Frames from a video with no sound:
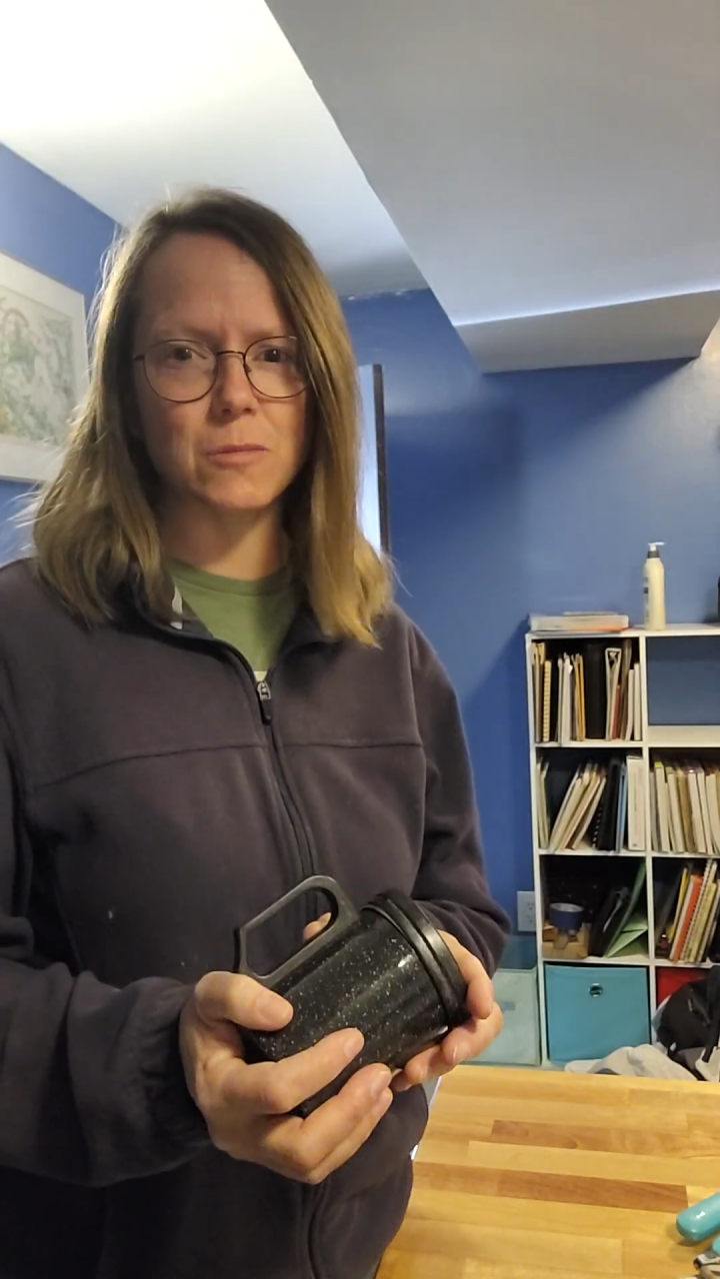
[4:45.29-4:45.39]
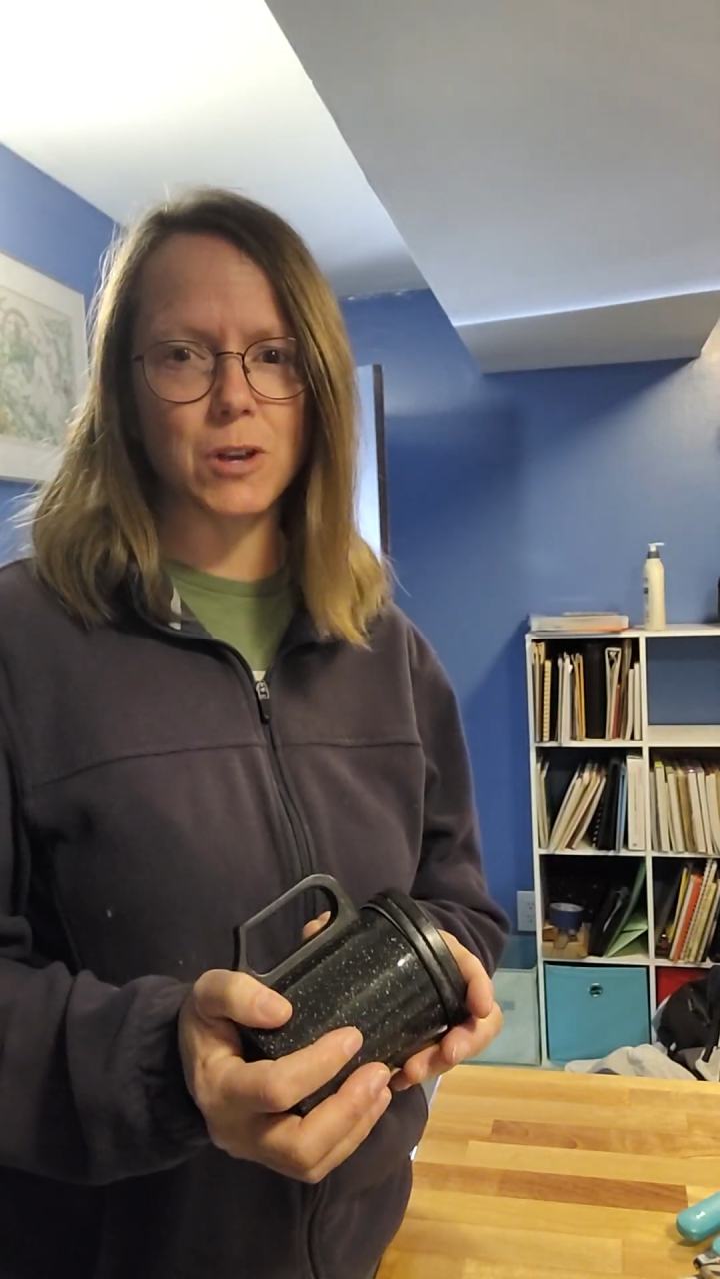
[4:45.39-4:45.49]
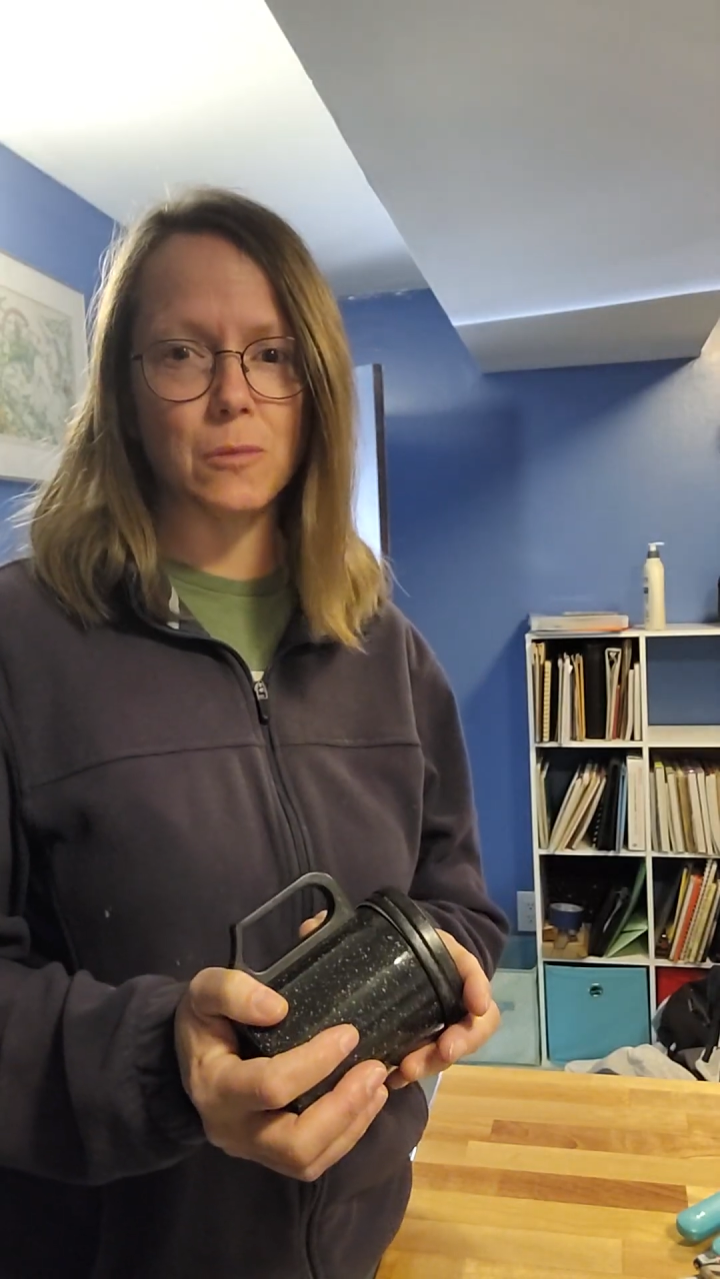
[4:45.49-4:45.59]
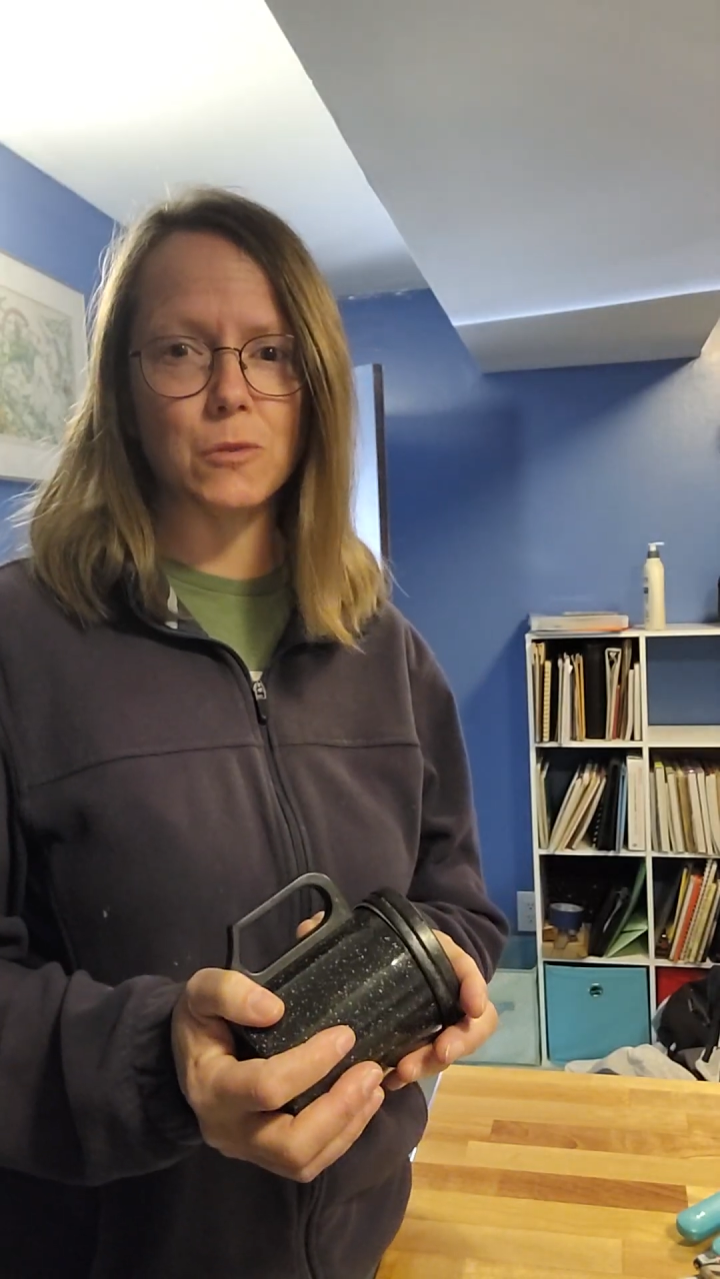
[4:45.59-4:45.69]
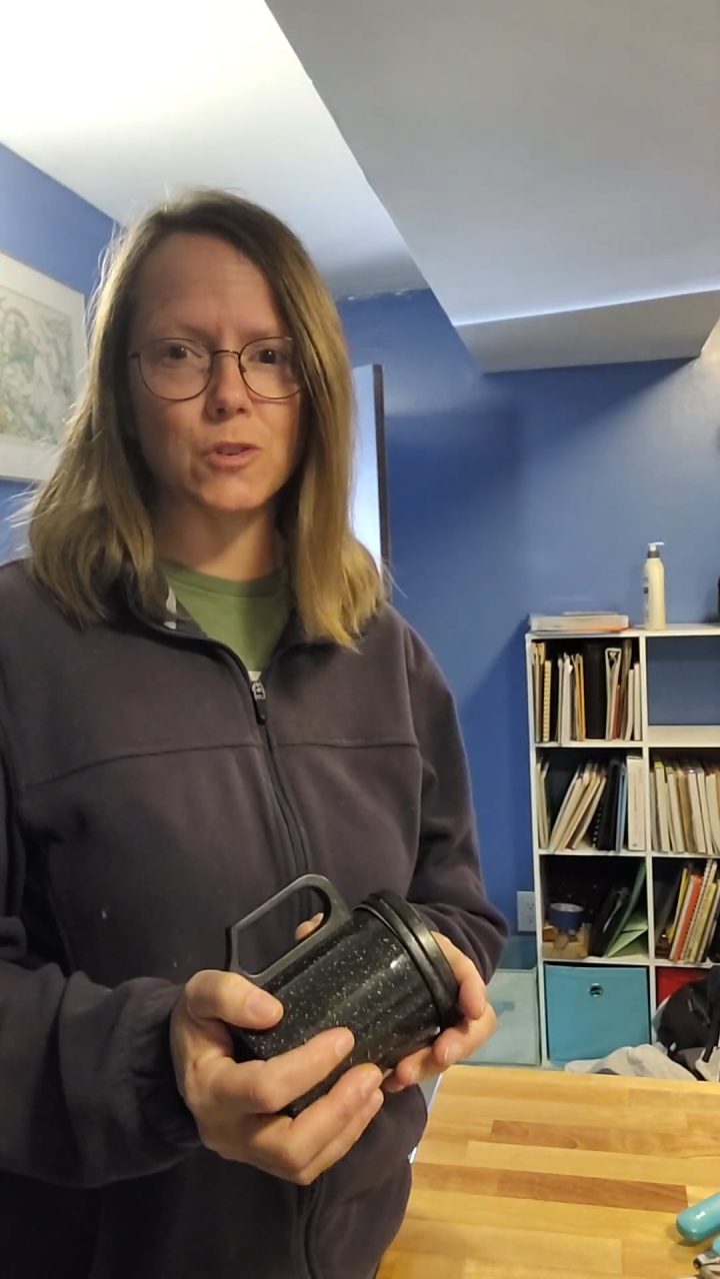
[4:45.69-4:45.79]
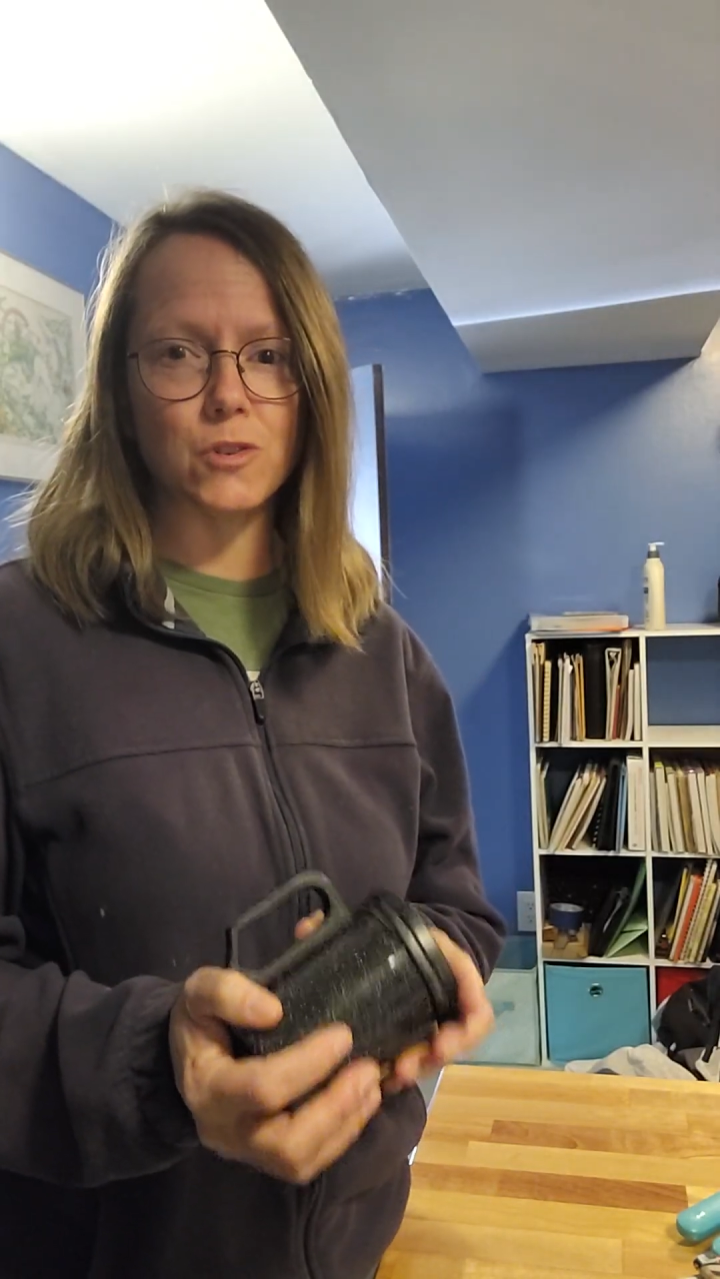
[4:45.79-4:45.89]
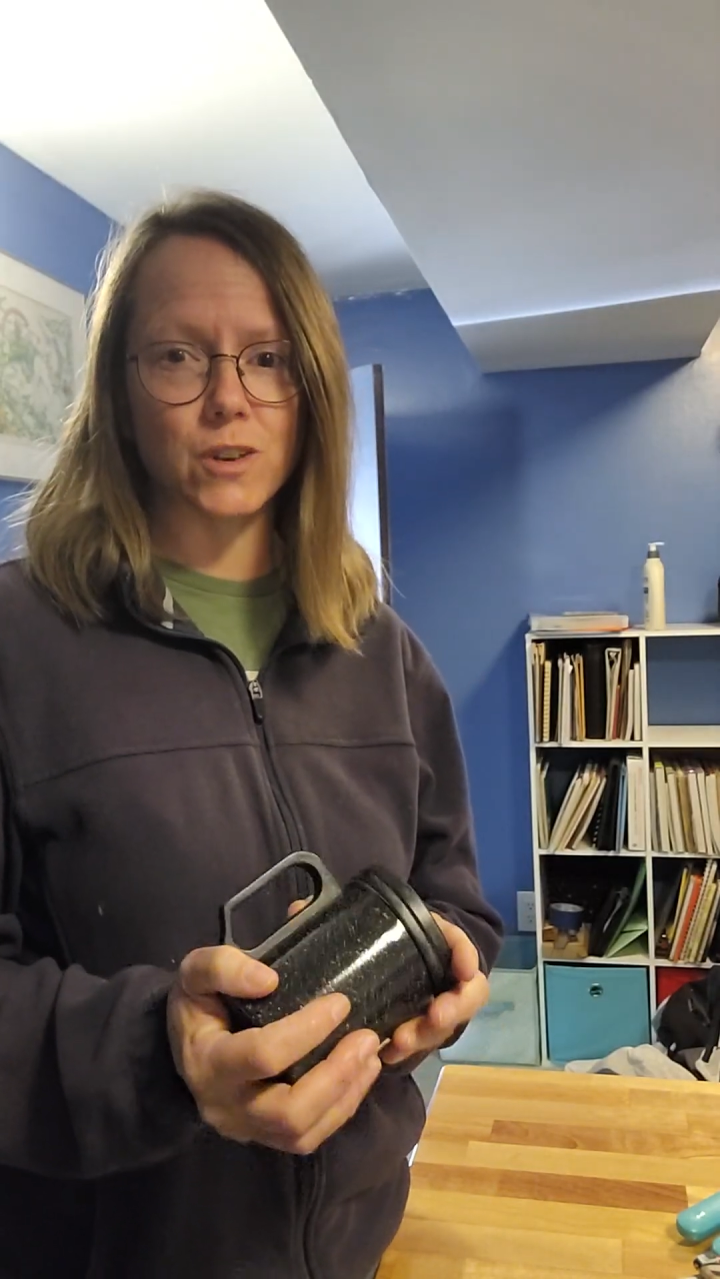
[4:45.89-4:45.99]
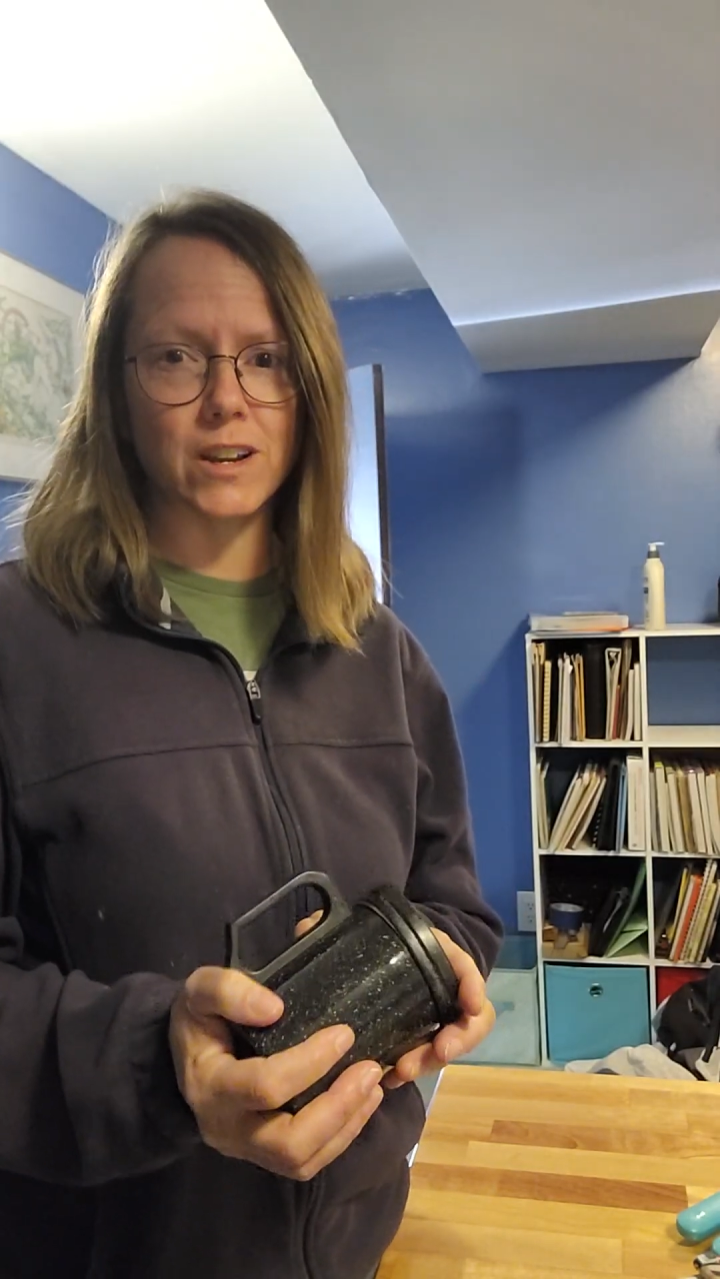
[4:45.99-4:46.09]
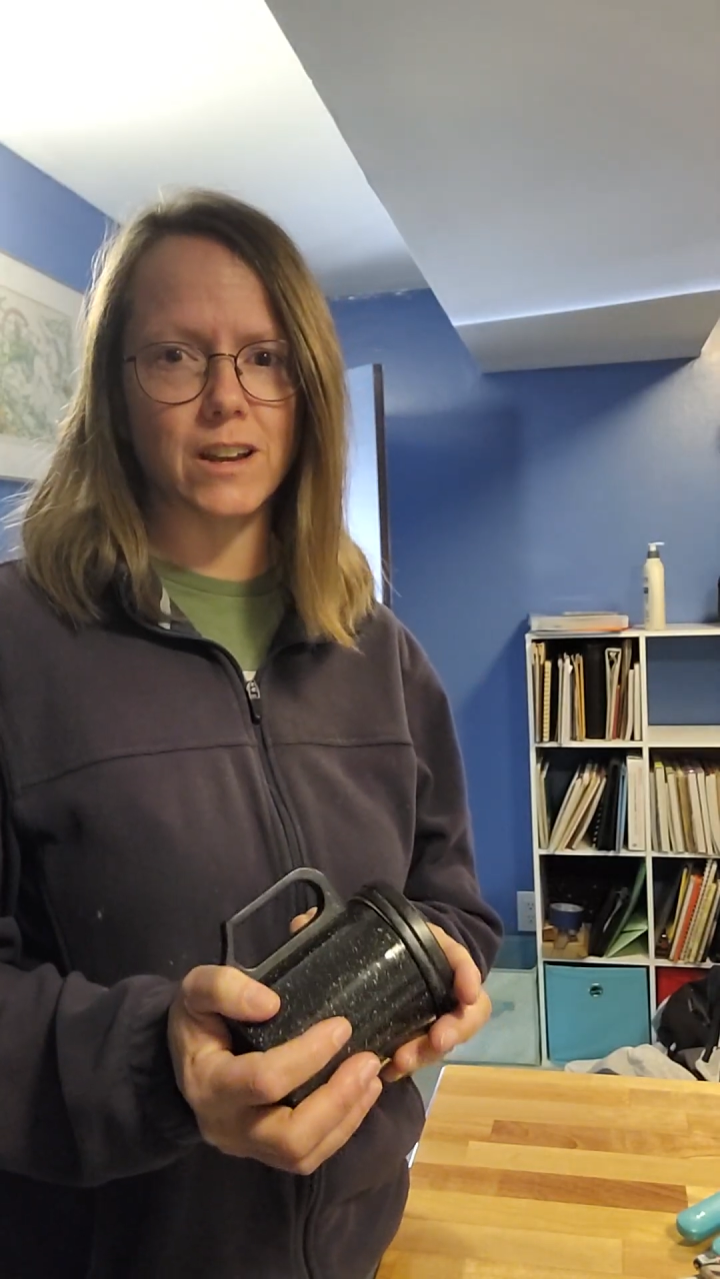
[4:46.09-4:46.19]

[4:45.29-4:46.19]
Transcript: be able to drink